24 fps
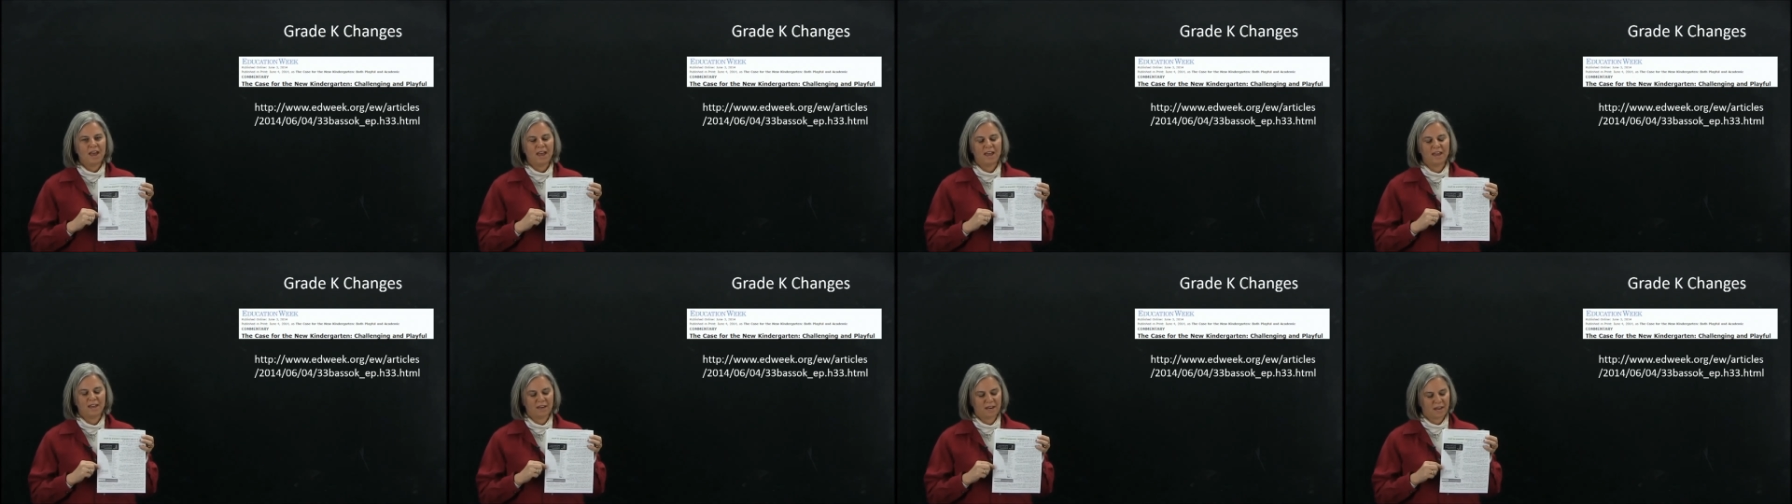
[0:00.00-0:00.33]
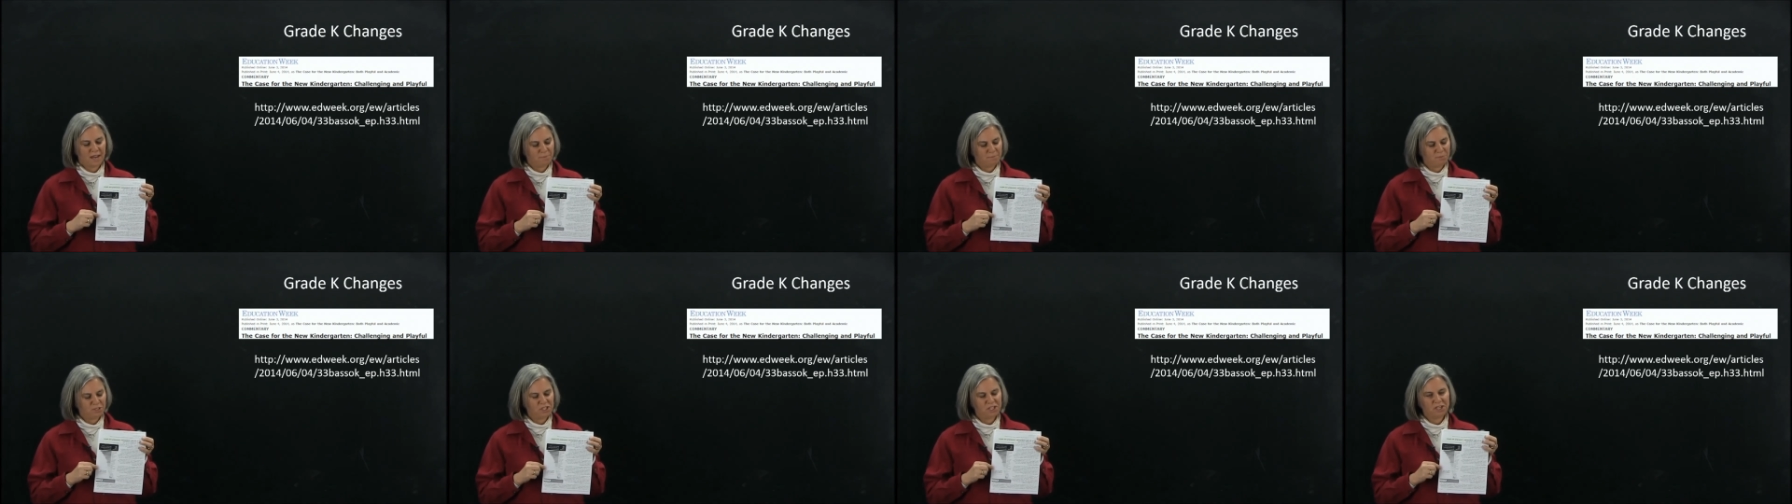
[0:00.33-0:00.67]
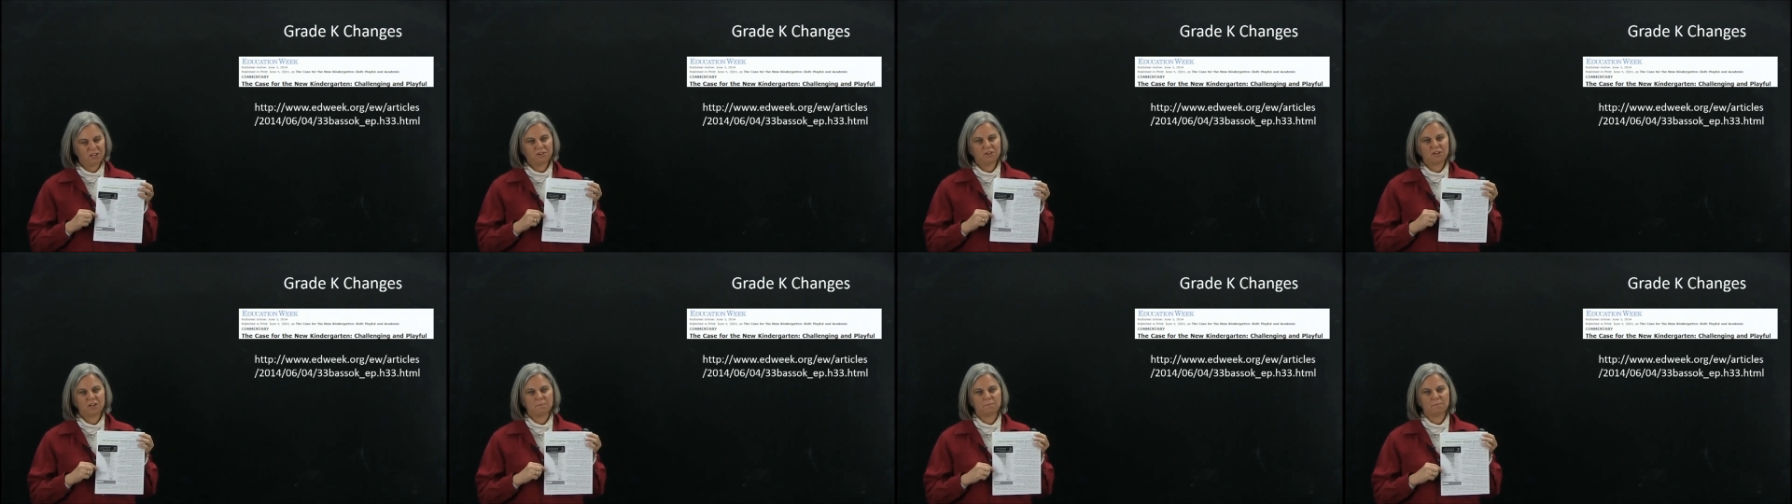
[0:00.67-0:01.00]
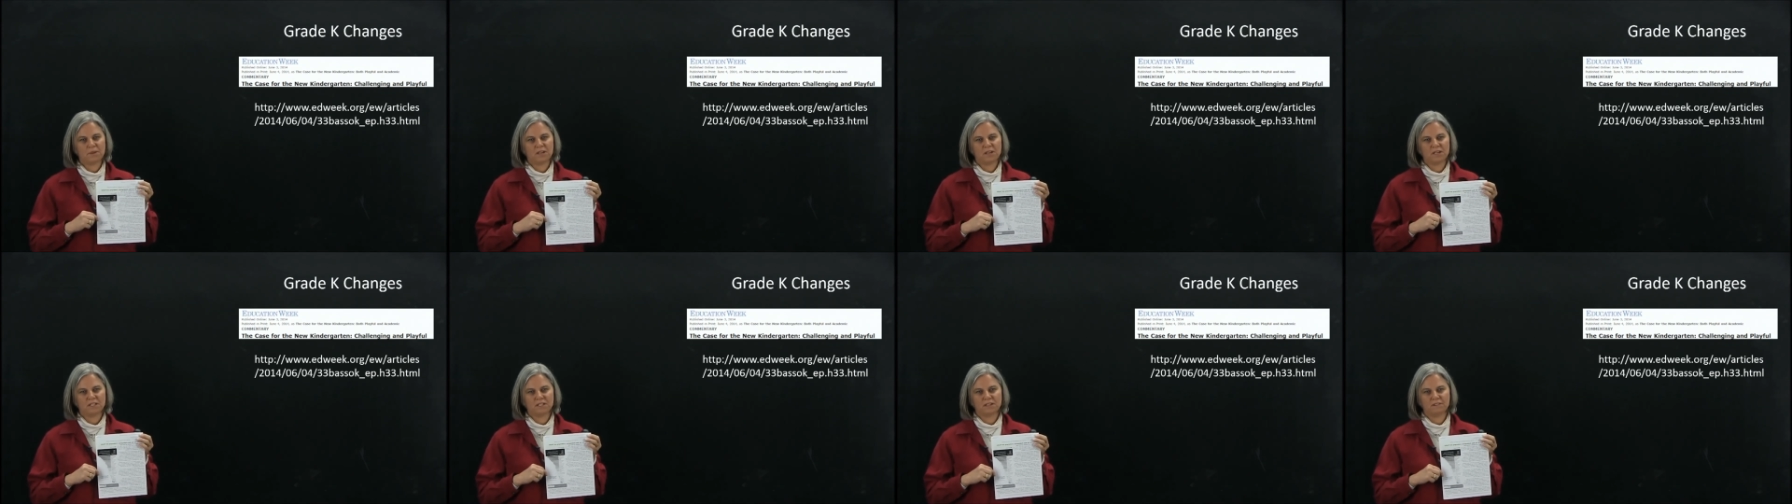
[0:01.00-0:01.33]
And I'm sharing it
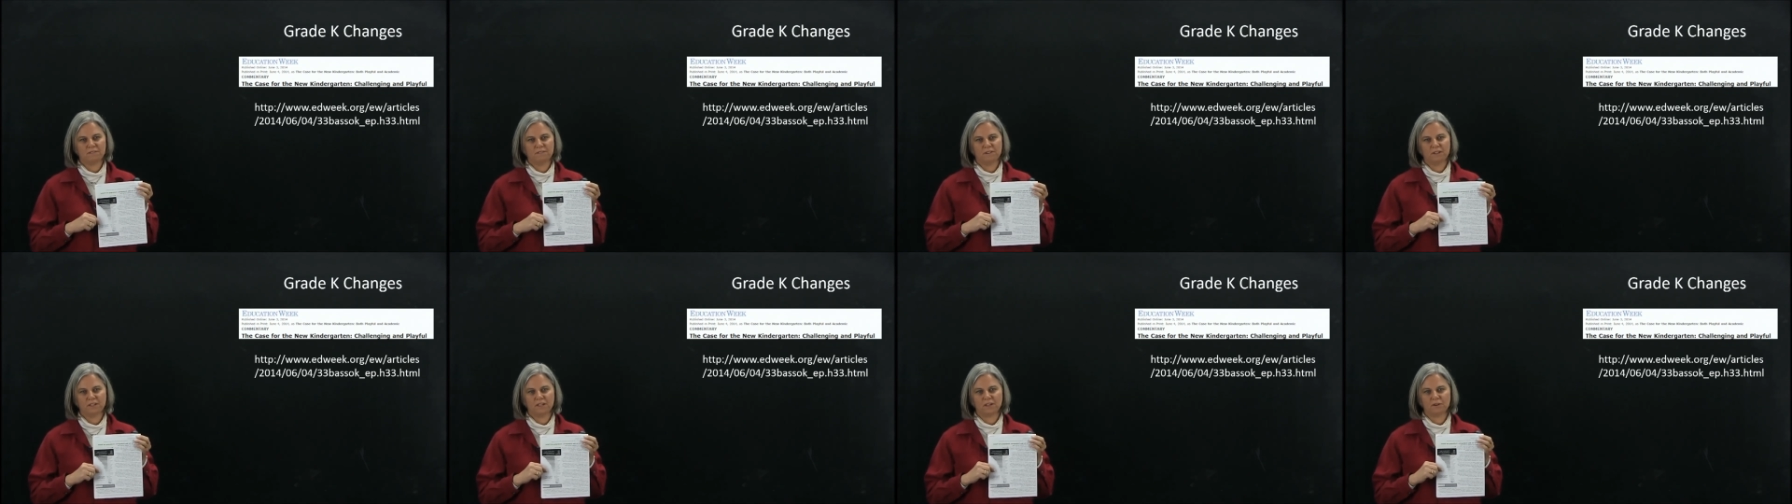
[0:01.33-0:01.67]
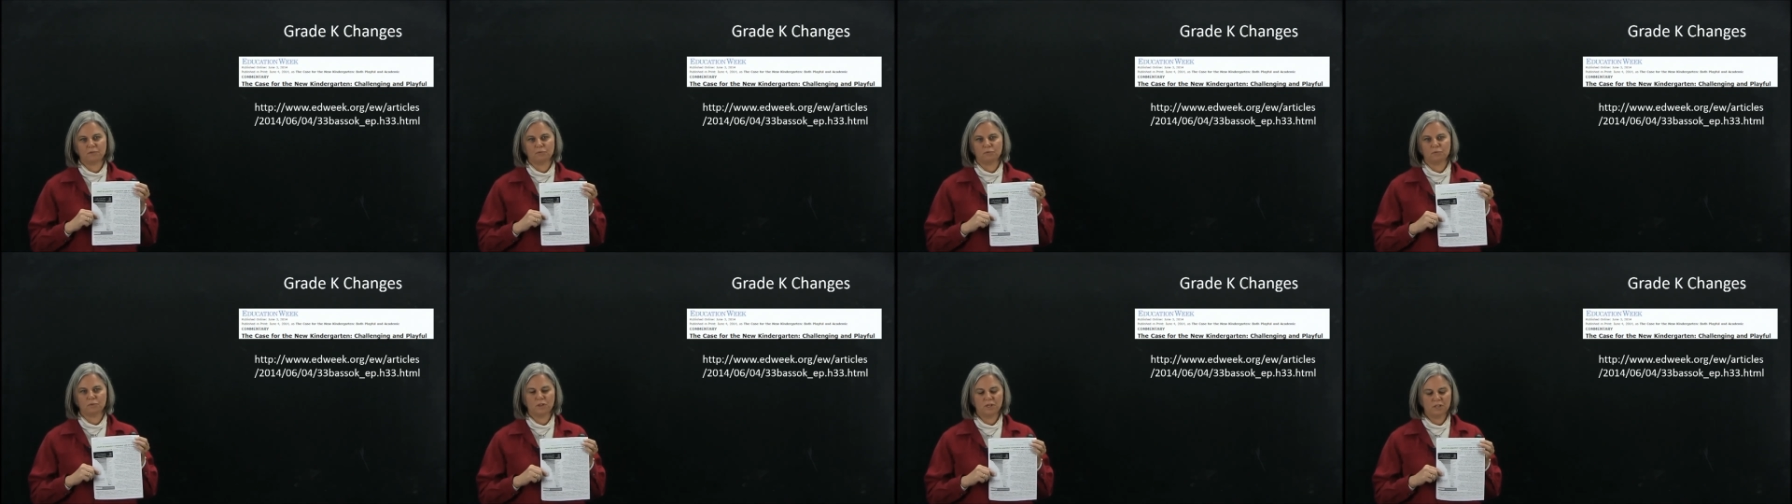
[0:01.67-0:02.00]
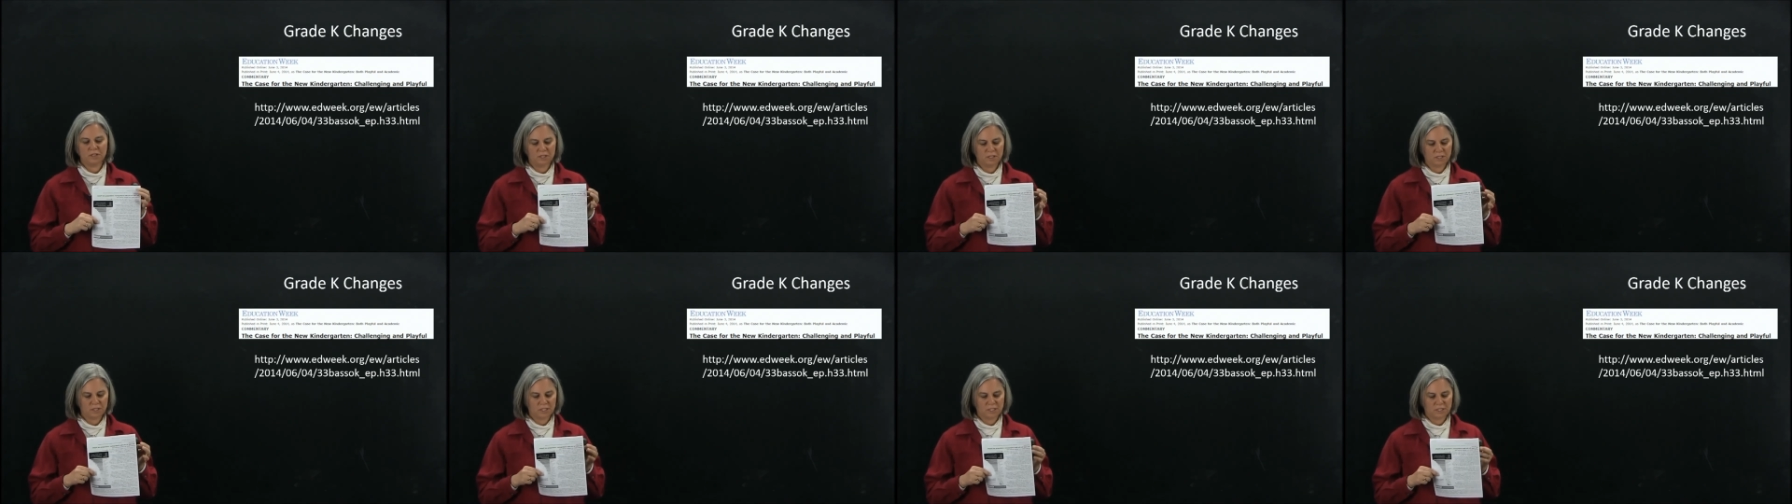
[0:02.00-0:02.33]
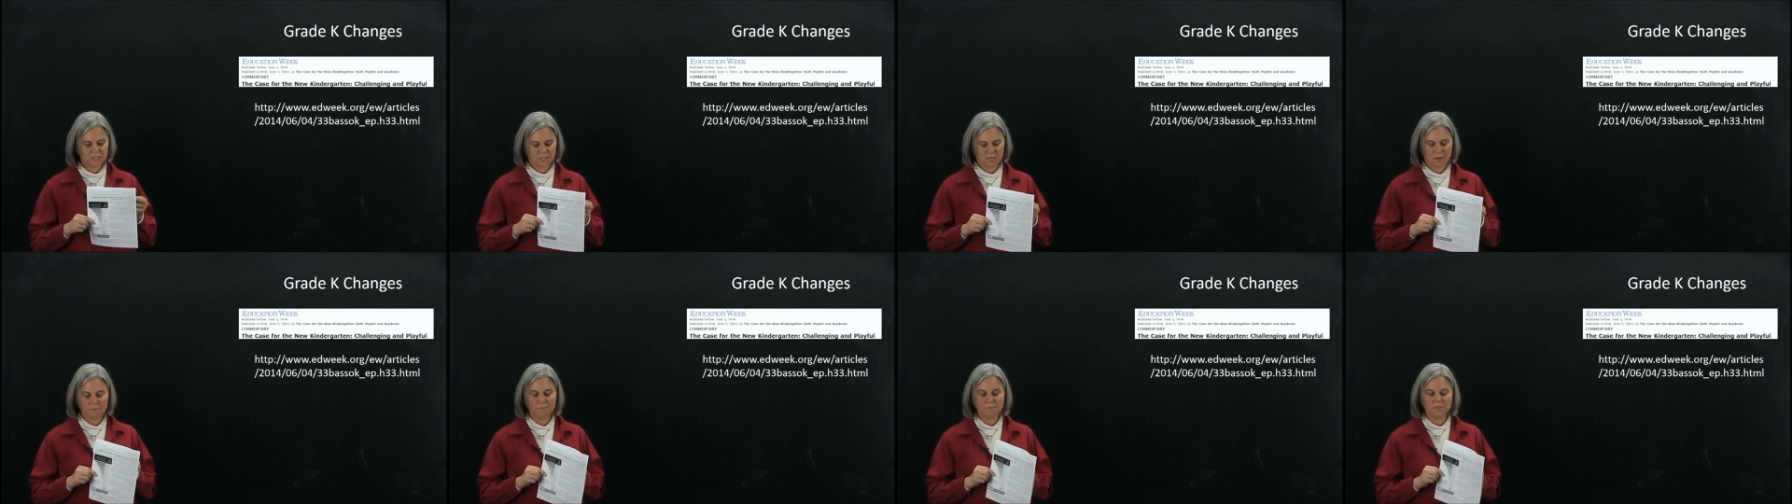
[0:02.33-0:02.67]
because I feel like it really
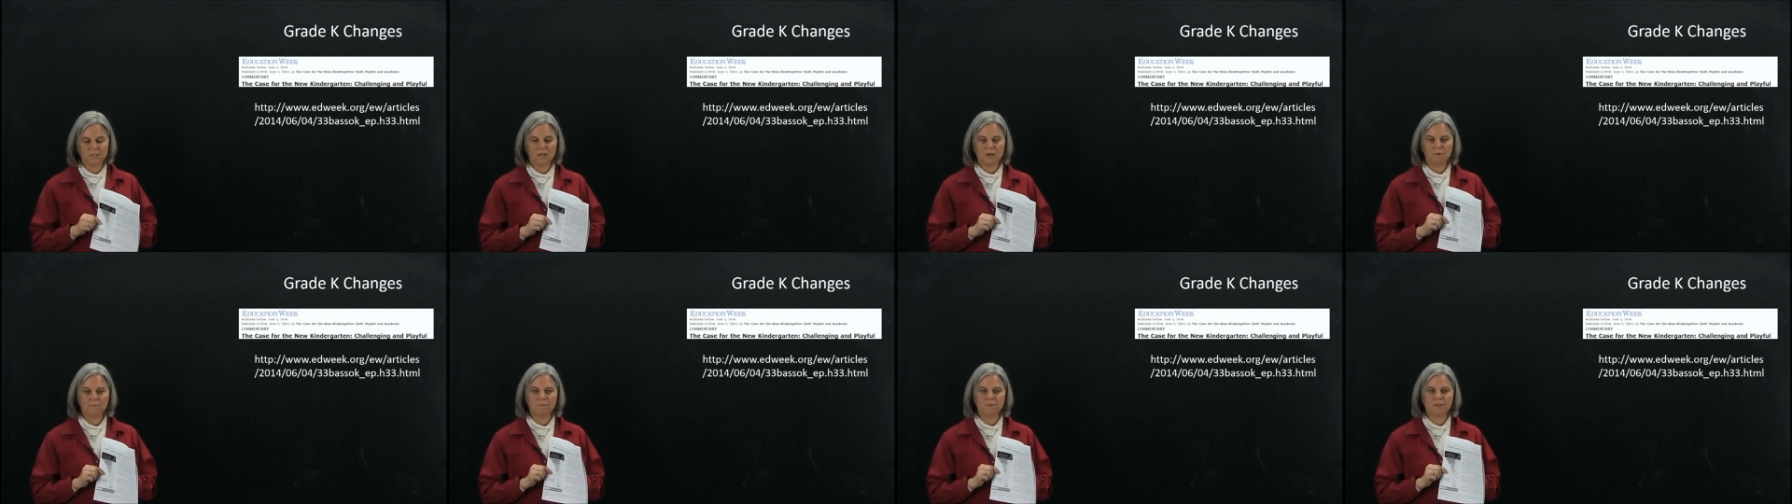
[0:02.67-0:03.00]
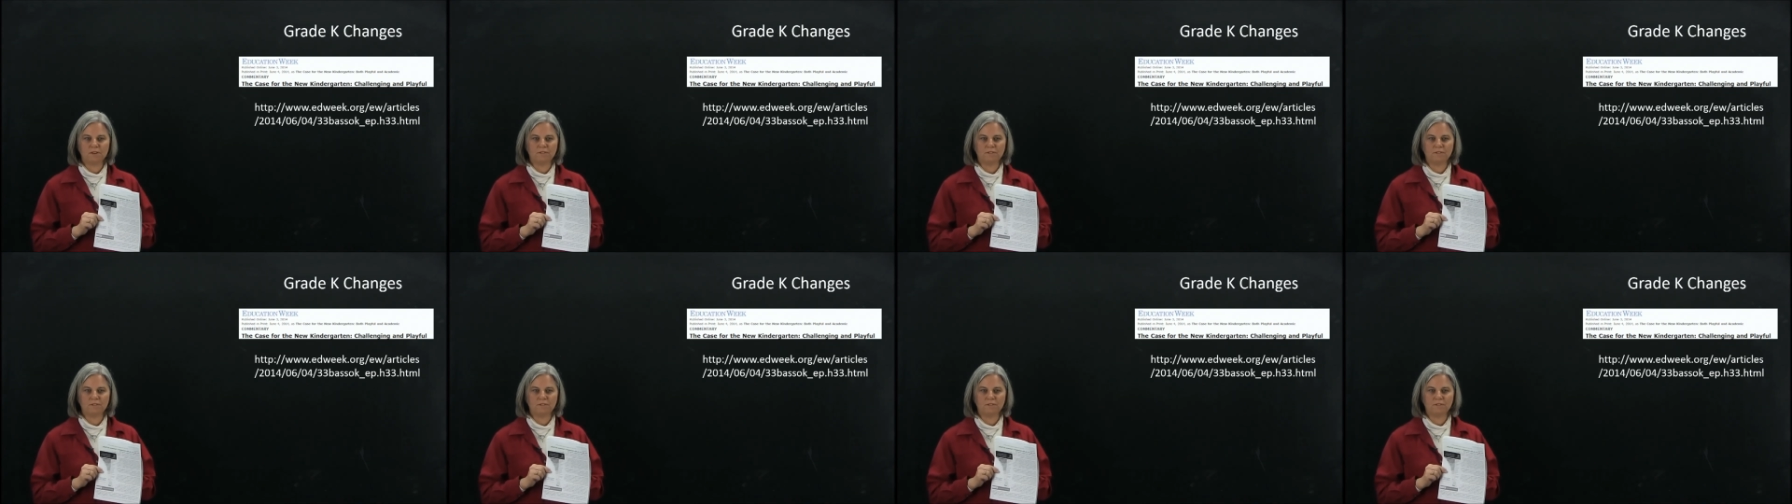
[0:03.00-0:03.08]
sums up the